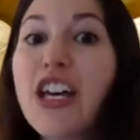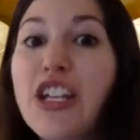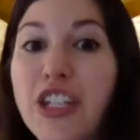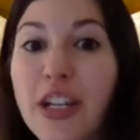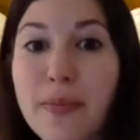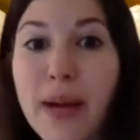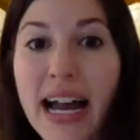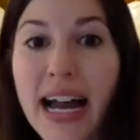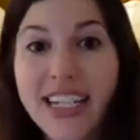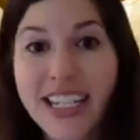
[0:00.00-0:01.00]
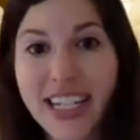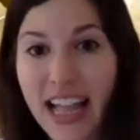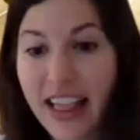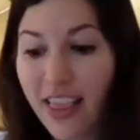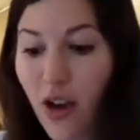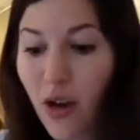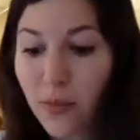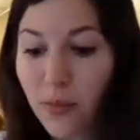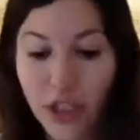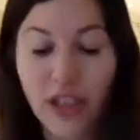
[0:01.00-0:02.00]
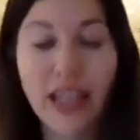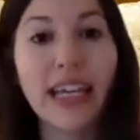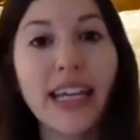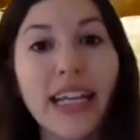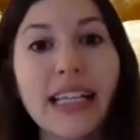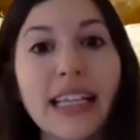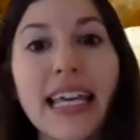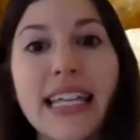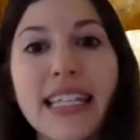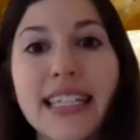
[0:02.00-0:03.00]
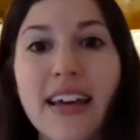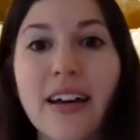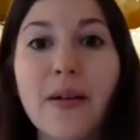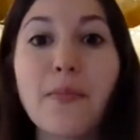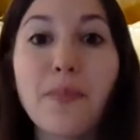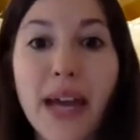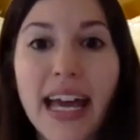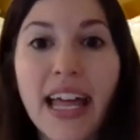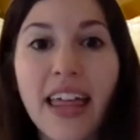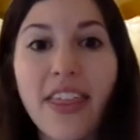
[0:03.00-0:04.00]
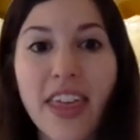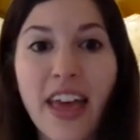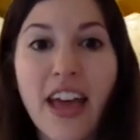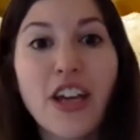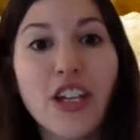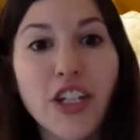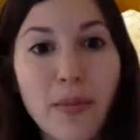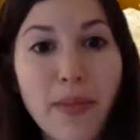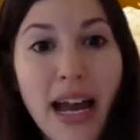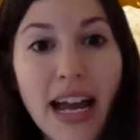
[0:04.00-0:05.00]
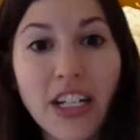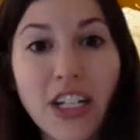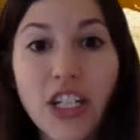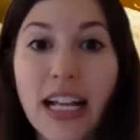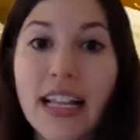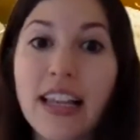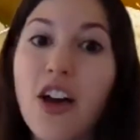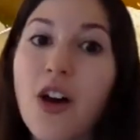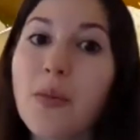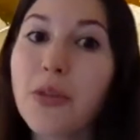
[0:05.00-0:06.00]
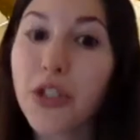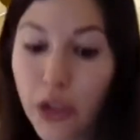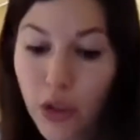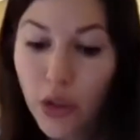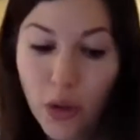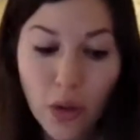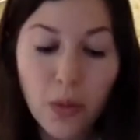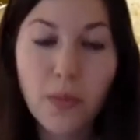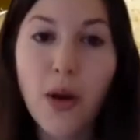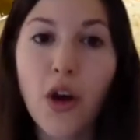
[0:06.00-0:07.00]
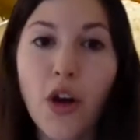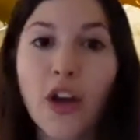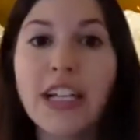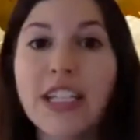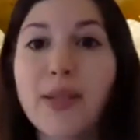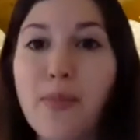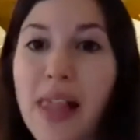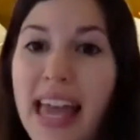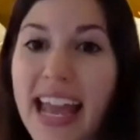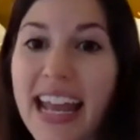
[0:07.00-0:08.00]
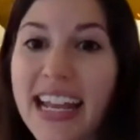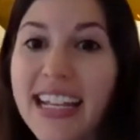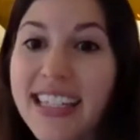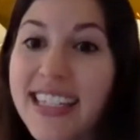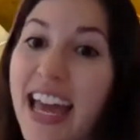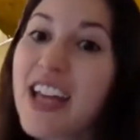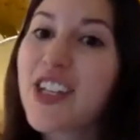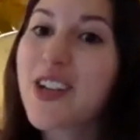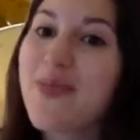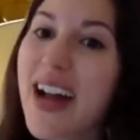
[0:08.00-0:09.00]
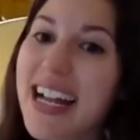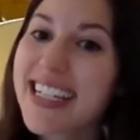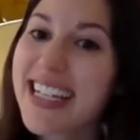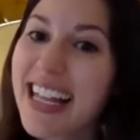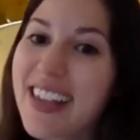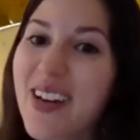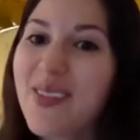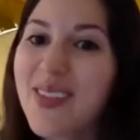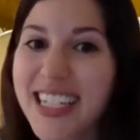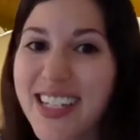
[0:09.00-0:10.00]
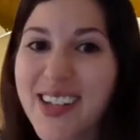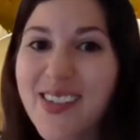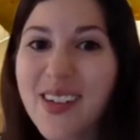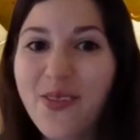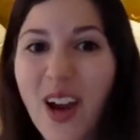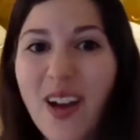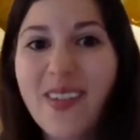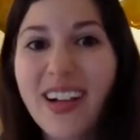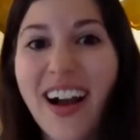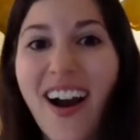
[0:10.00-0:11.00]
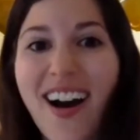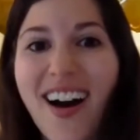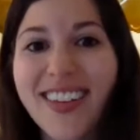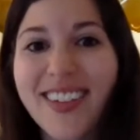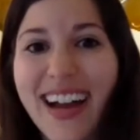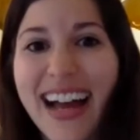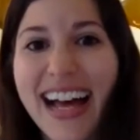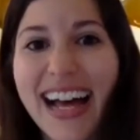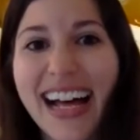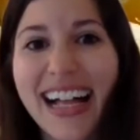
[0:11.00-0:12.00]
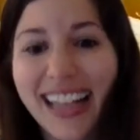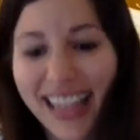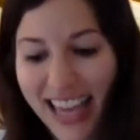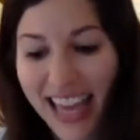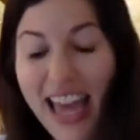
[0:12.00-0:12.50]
Shabbat Shalom to Elizabeth. Shabbat Shalom to Morris Plains. Shabbat Shalom to and from Caldwell.